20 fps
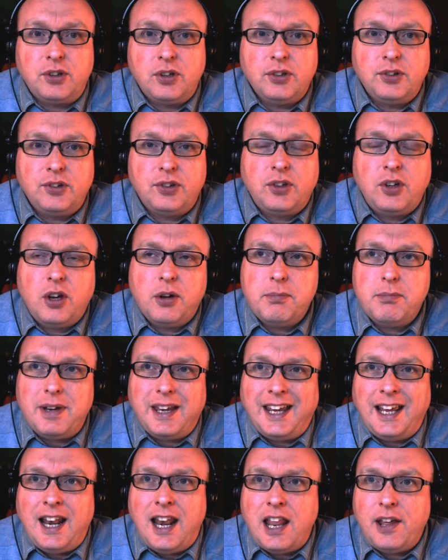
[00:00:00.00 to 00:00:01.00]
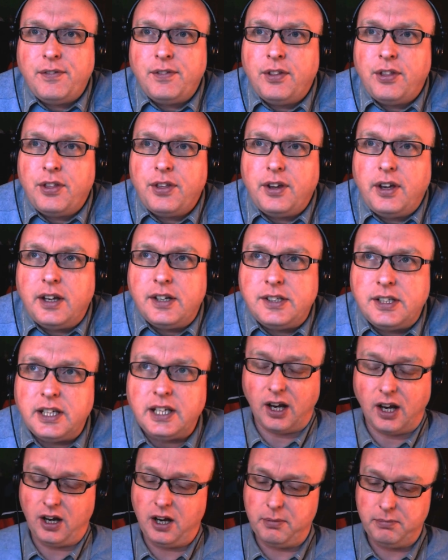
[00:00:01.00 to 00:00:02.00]
because come
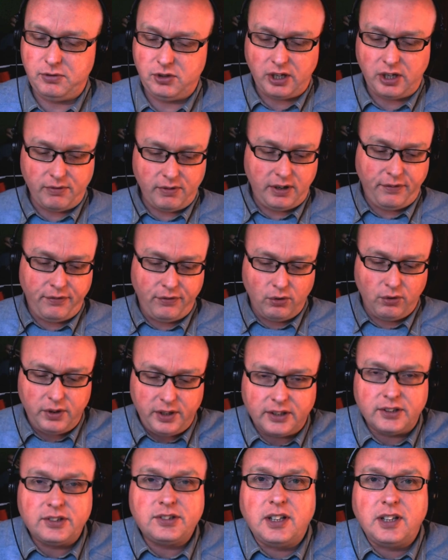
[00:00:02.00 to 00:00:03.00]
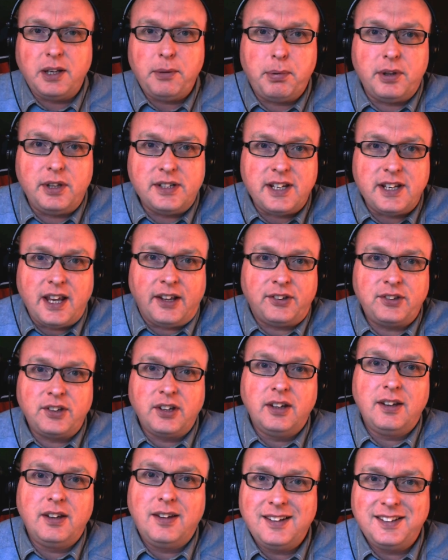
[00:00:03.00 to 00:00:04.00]
11:30 I'm generally falling asleep at the
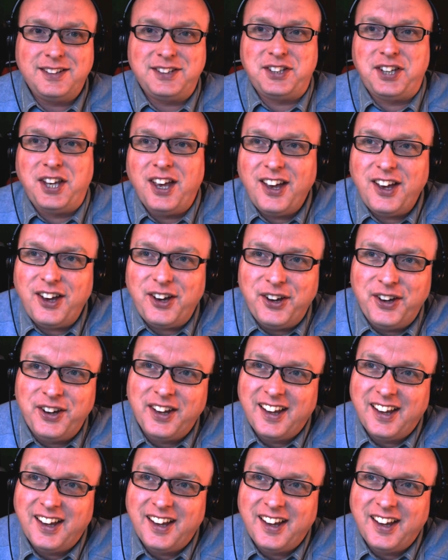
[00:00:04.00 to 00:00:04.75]
desk, so